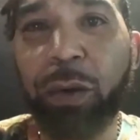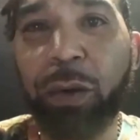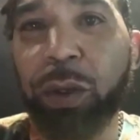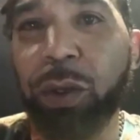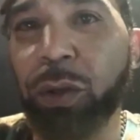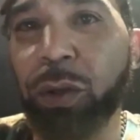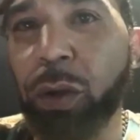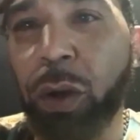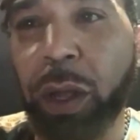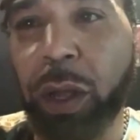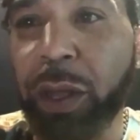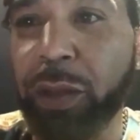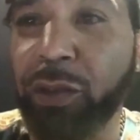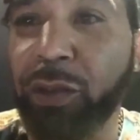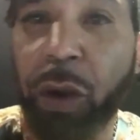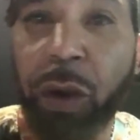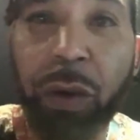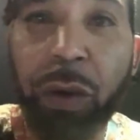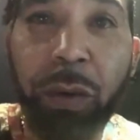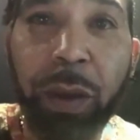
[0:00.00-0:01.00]
Or you can go to
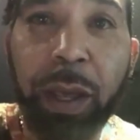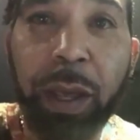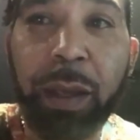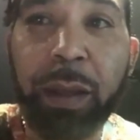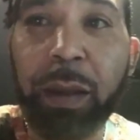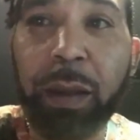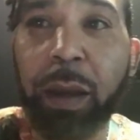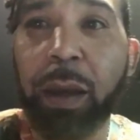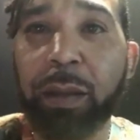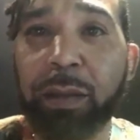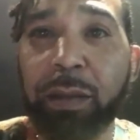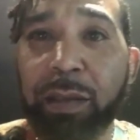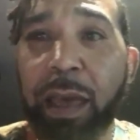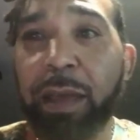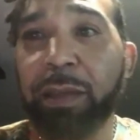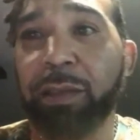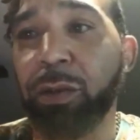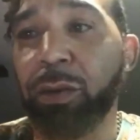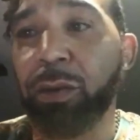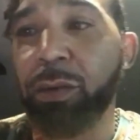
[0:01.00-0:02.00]

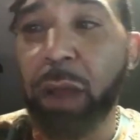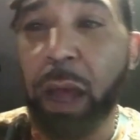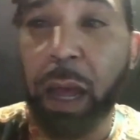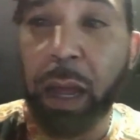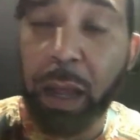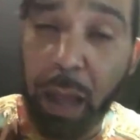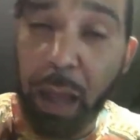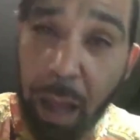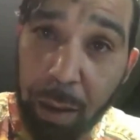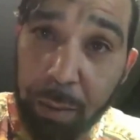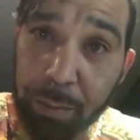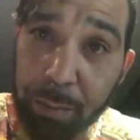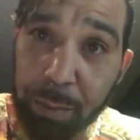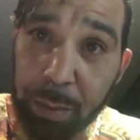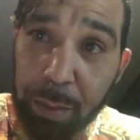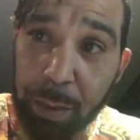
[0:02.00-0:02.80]
eternalinktattoo.com.